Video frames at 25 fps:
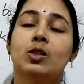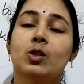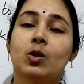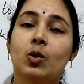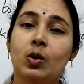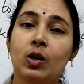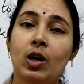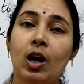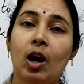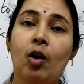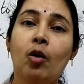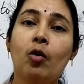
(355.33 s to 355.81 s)

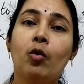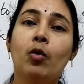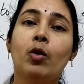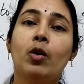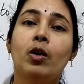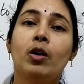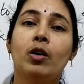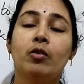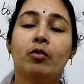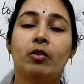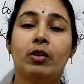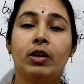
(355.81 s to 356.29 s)
So now
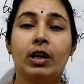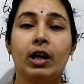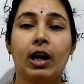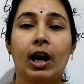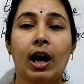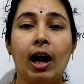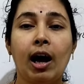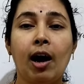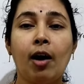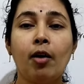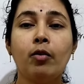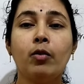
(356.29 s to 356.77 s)
we
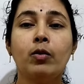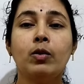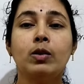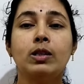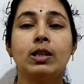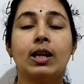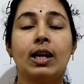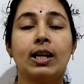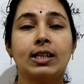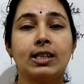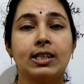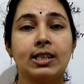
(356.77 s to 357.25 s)
have
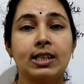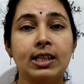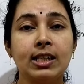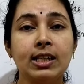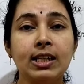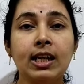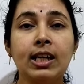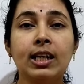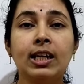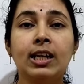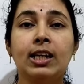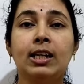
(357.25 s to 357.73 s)

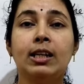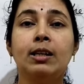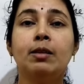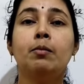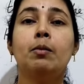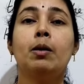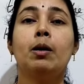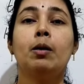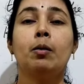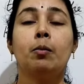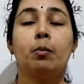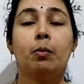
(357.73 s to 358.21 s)
succeeded
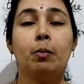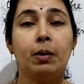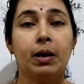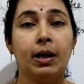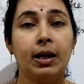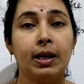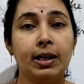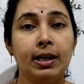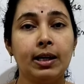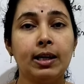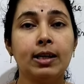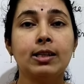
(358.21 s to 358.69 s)
in
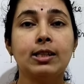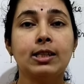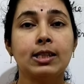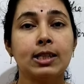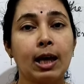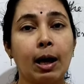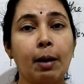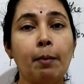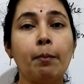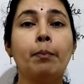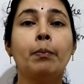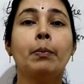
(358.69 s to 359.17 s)
making
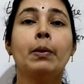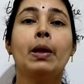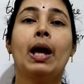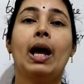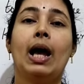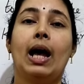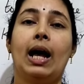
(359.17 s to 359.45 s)
some